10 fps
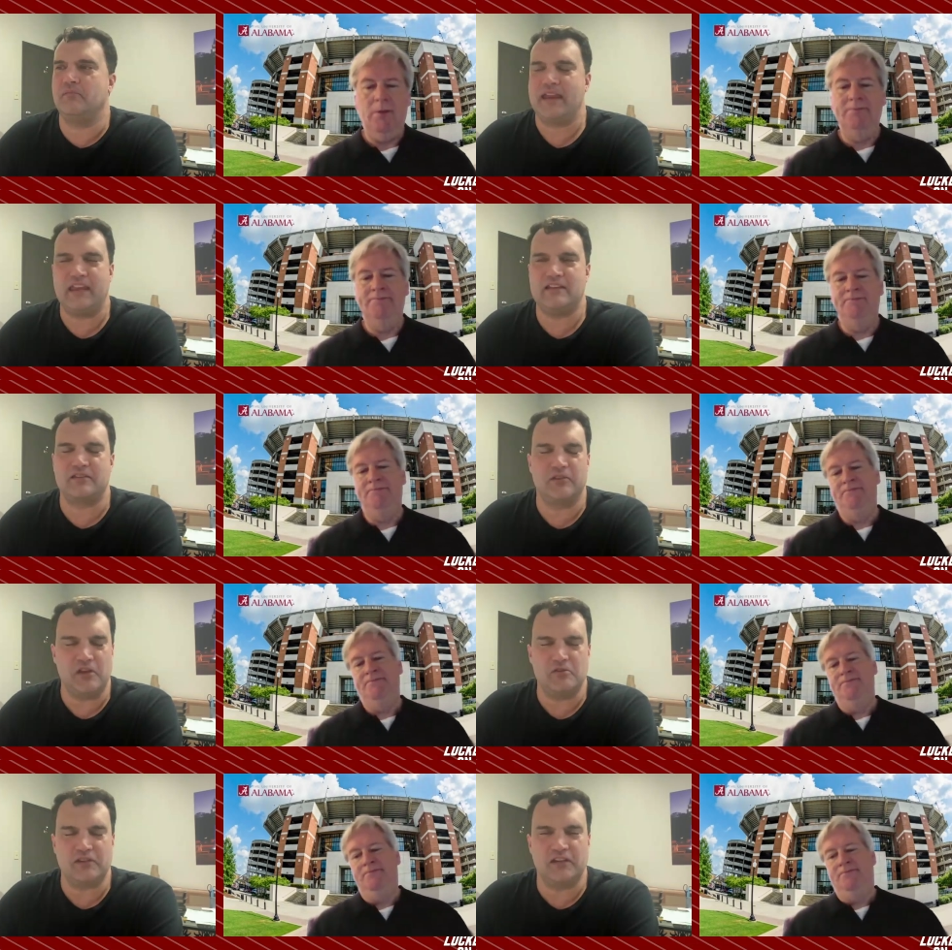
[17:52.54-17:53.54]
Speaker 1: make it so
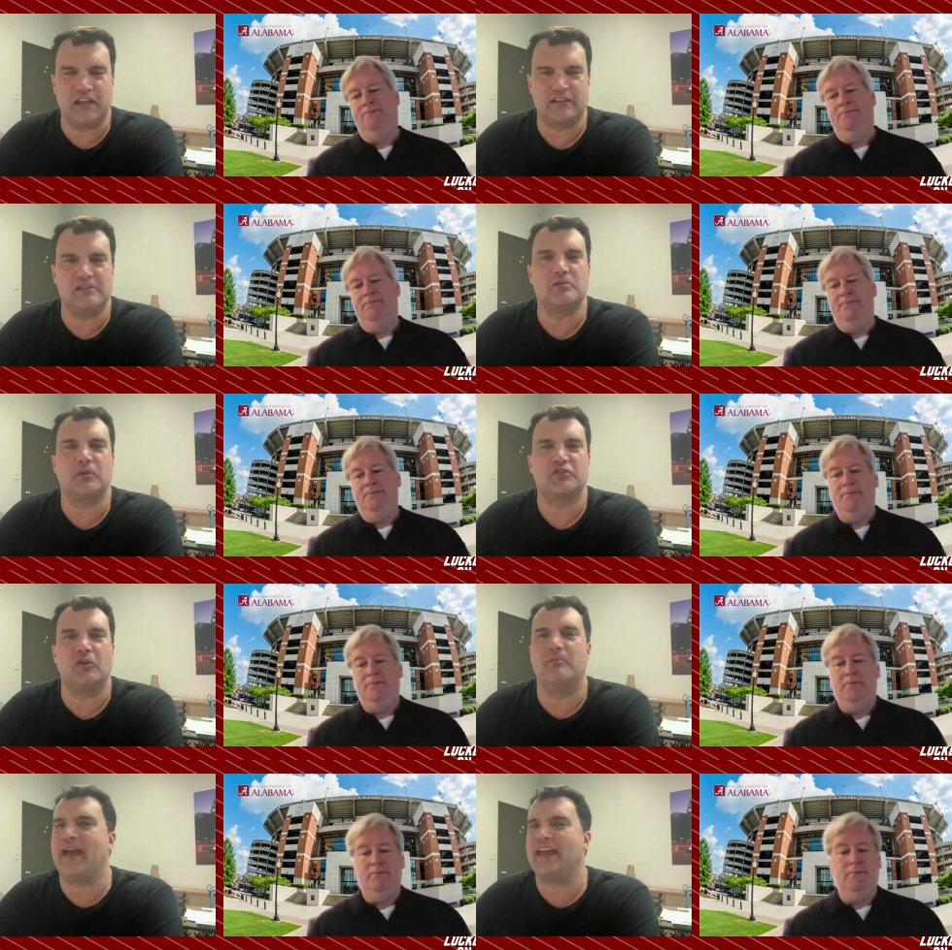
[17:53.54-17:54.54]
the Houston Texans were
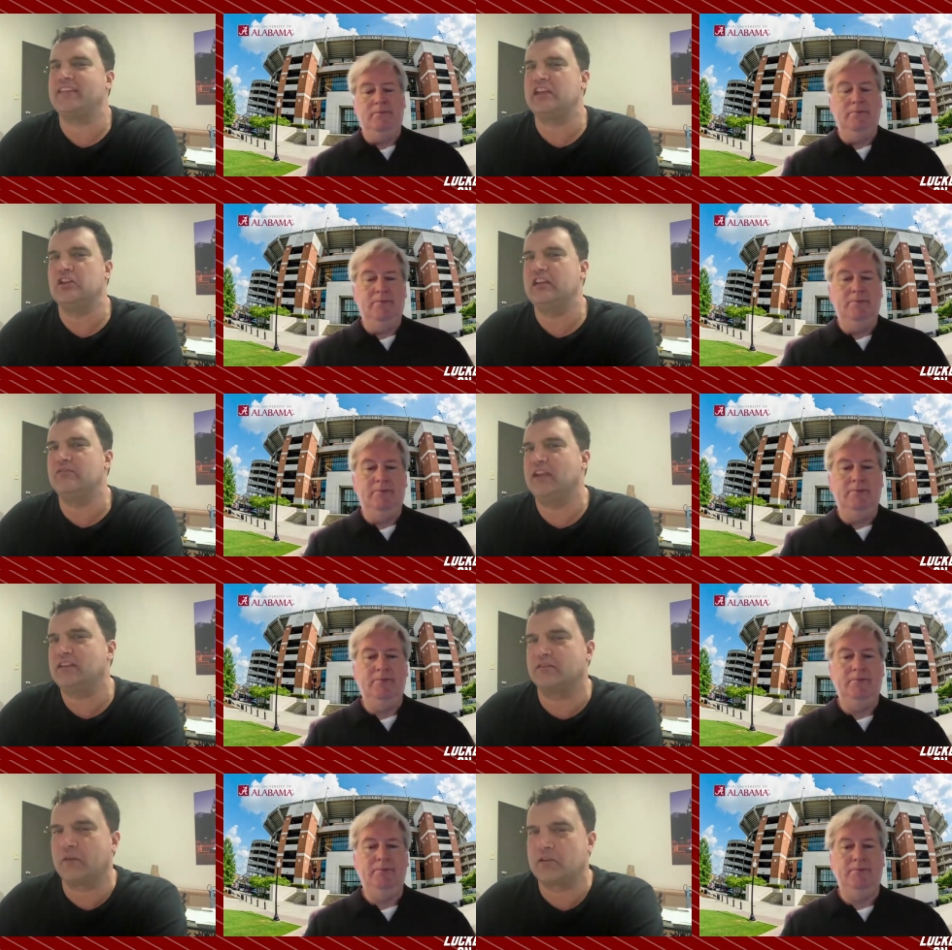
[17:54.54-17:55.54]
so bad they couldn't even
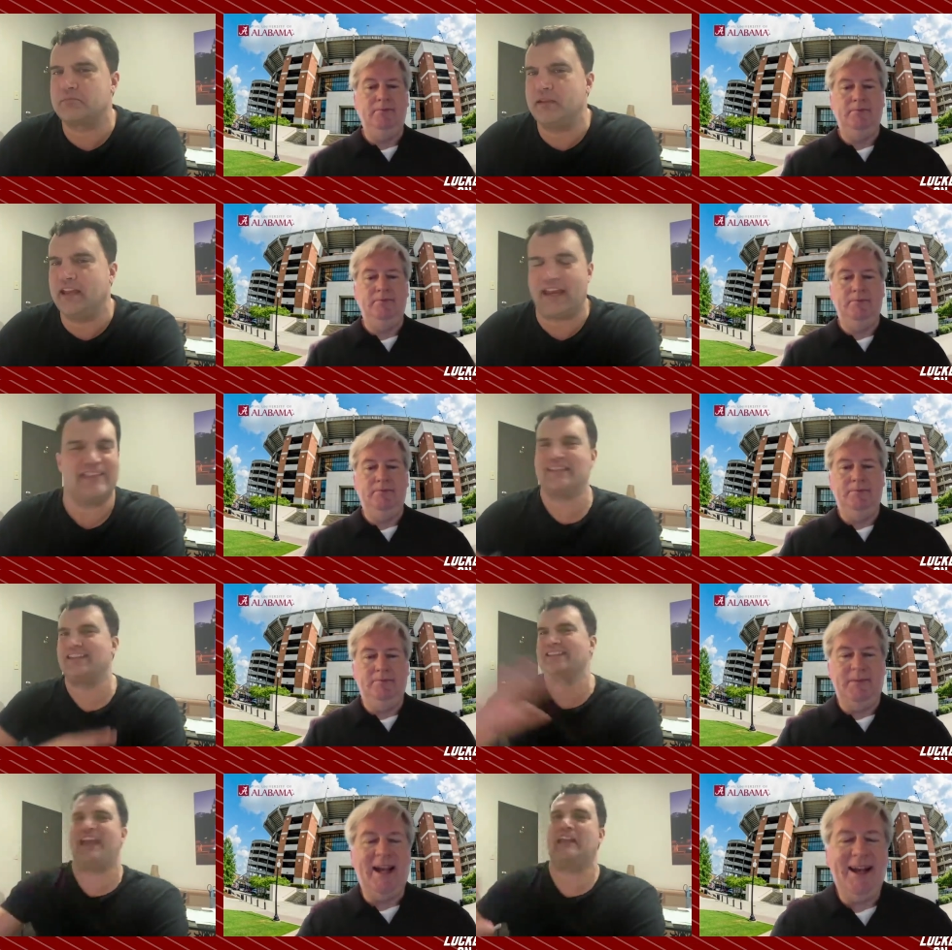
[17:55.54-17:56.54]
get the first pick, and
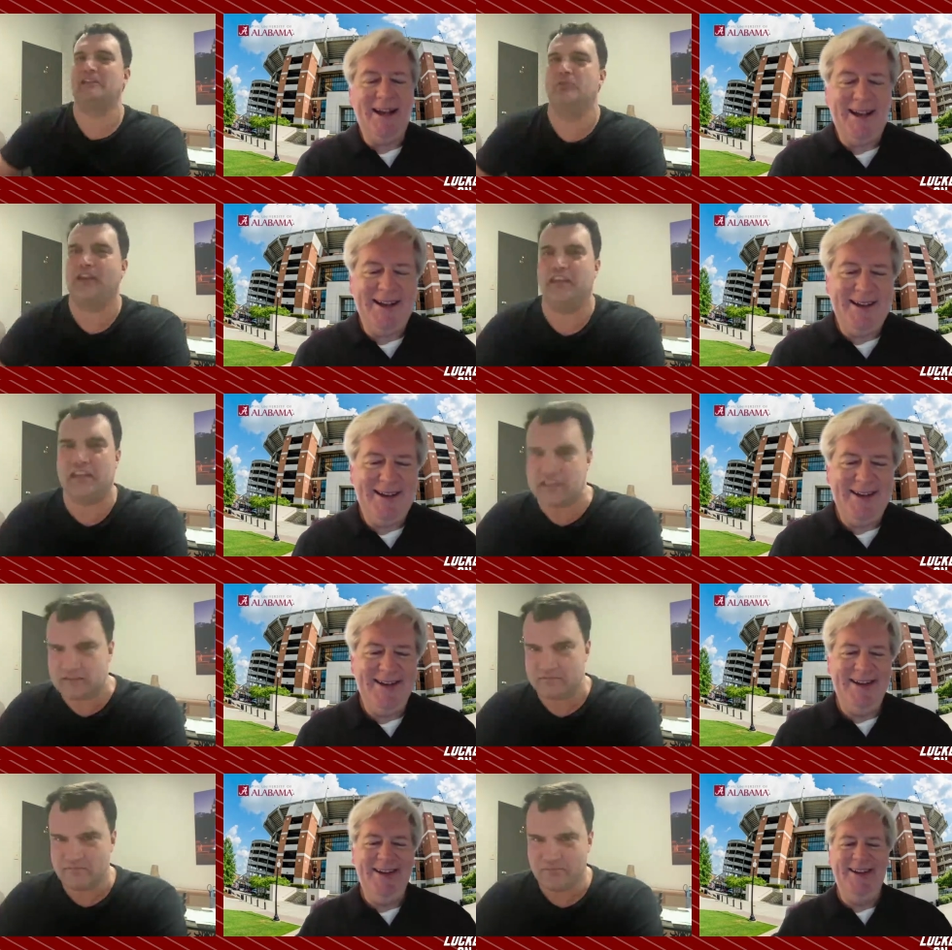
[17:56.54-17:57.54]
that's exactly what he
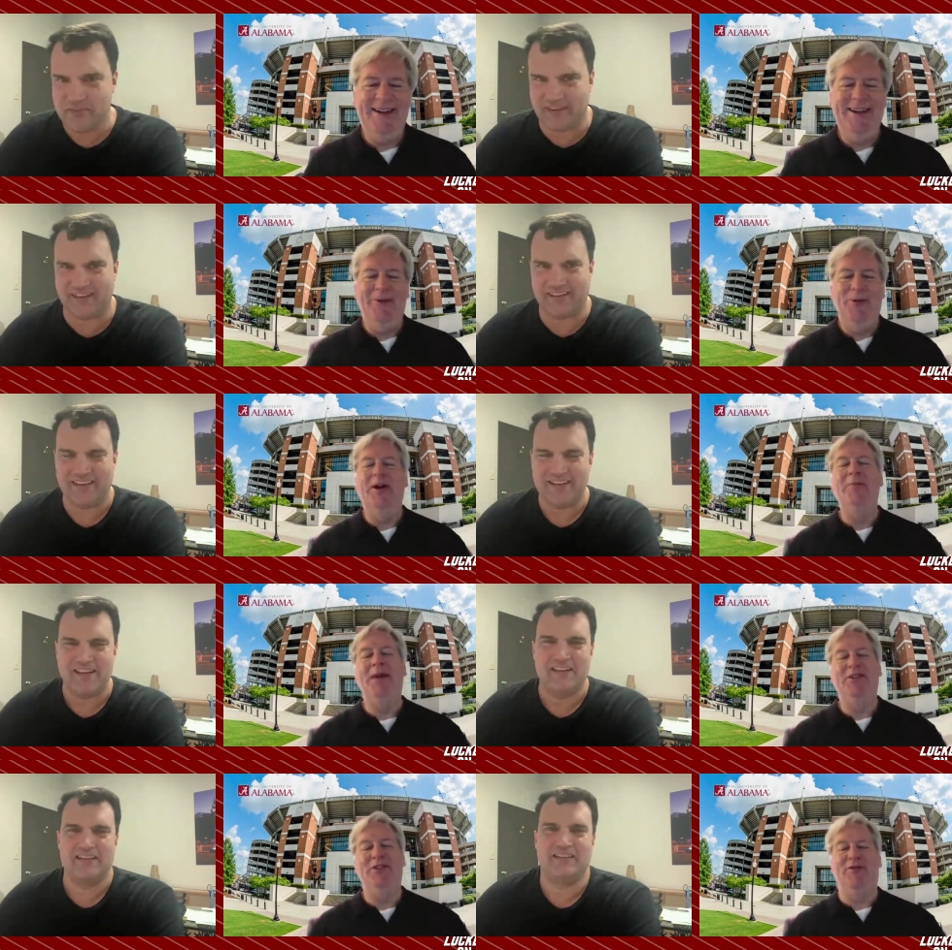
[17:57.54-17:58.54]
did.
Speaker 2: well,
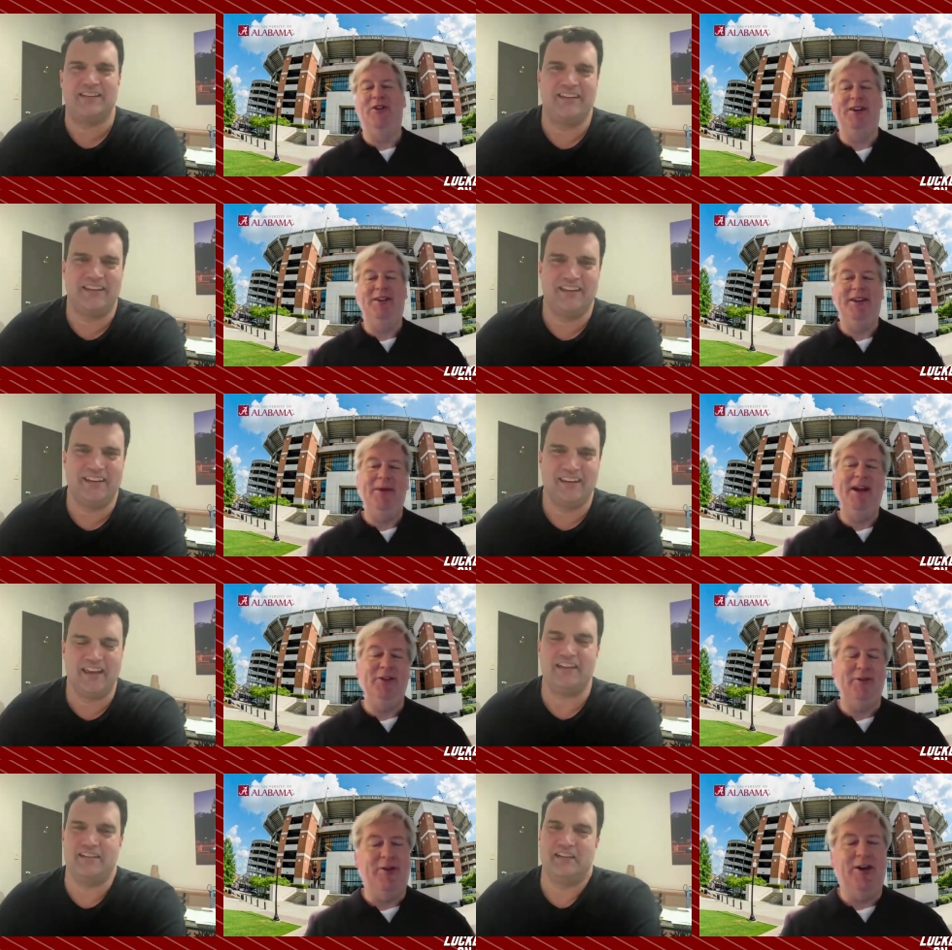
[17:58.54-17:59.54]
it makes it fun. It
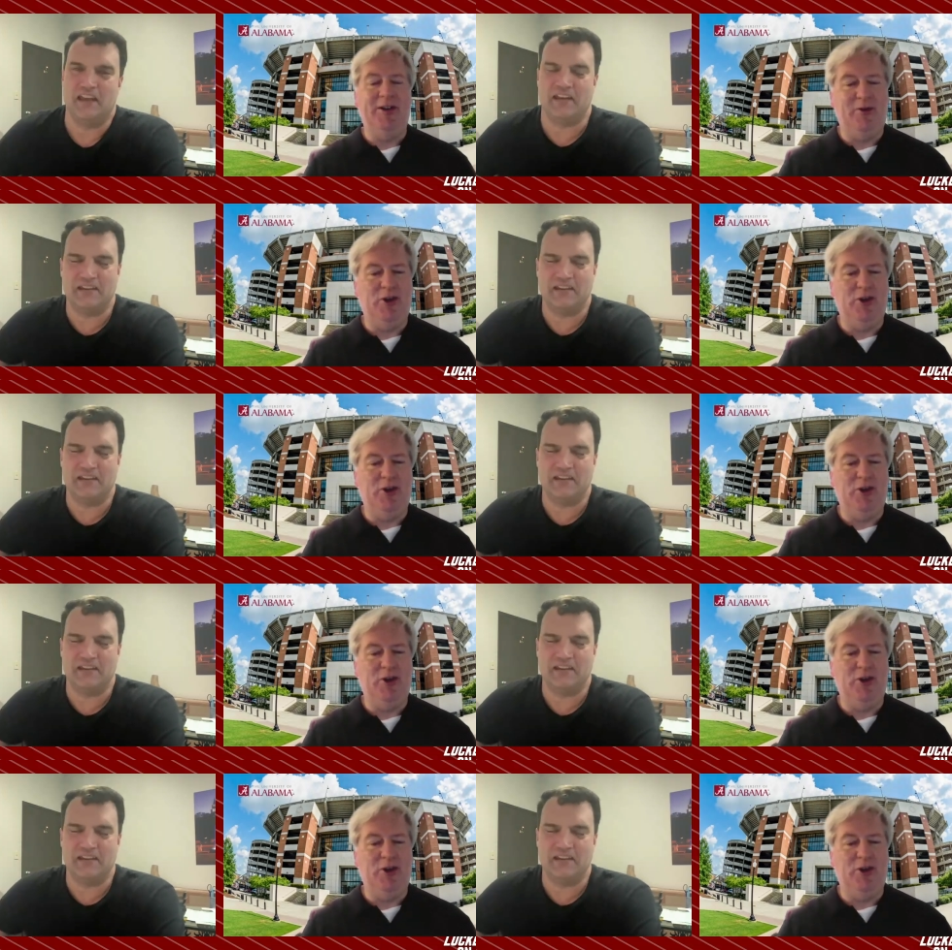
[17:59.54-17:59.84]
makes it fun